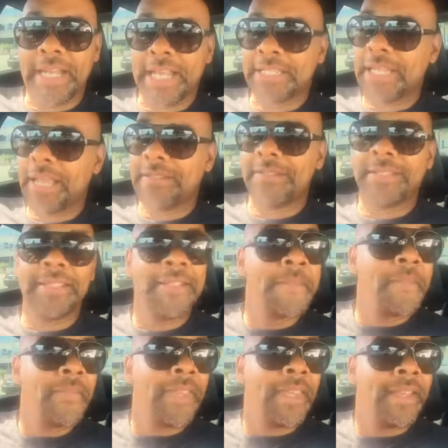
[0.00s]
action. Actually,
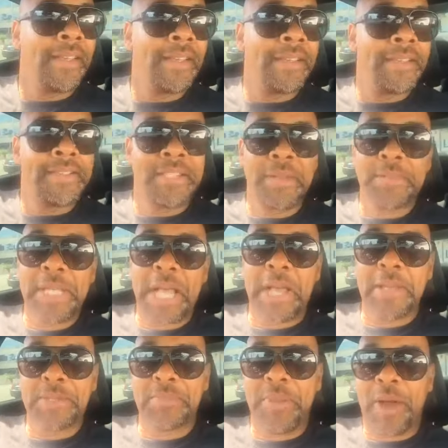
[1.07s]

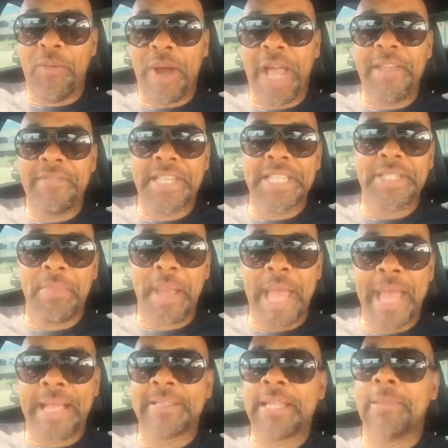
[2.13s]
sometimes my wife gets
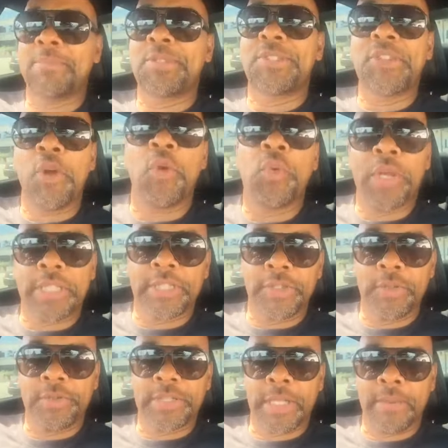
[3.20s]
mad because I'm so quick to
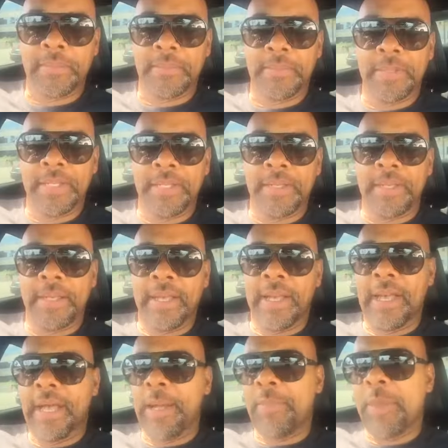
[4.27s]
do something.
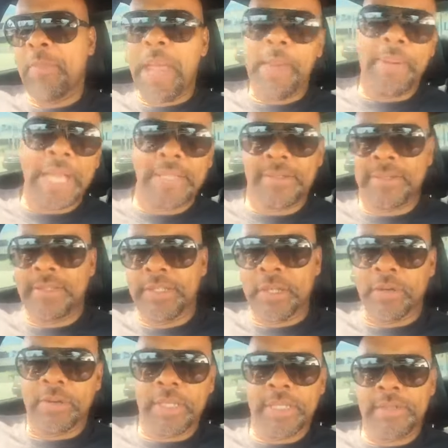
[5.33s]
Um, and maybe that's you
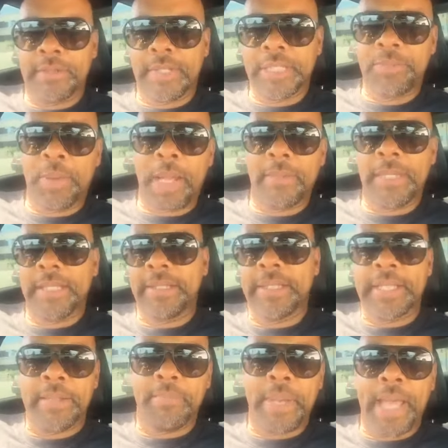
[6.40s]
know it's, it's probably a
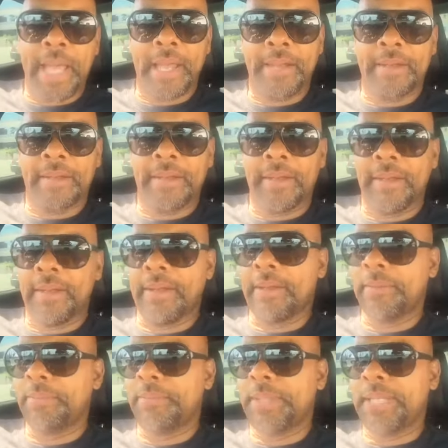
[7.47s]
good and bad
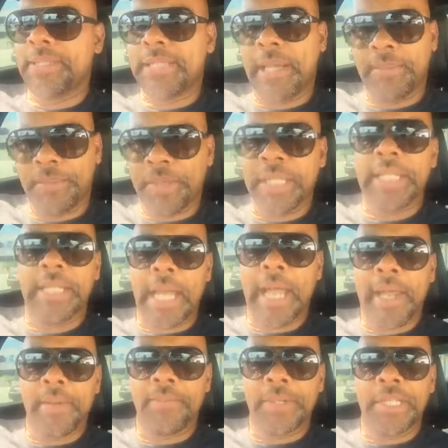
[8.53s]
um, because I'm really I
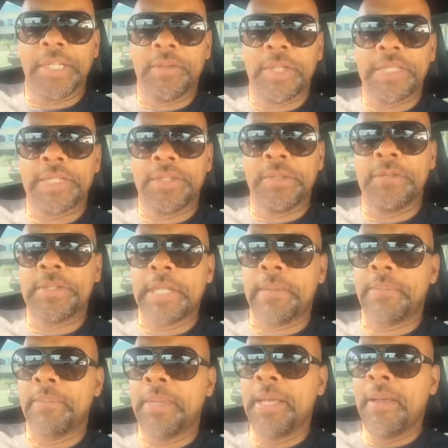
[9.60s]
am really quick to do
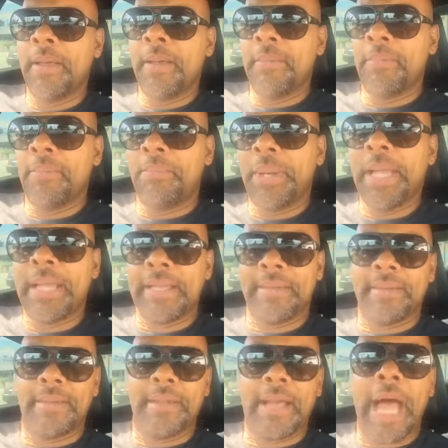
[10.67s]
something, but
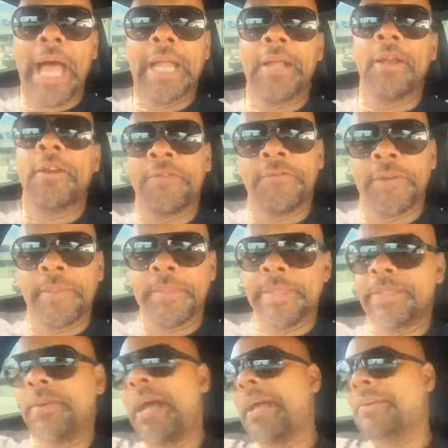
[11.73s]
I learn from it. So I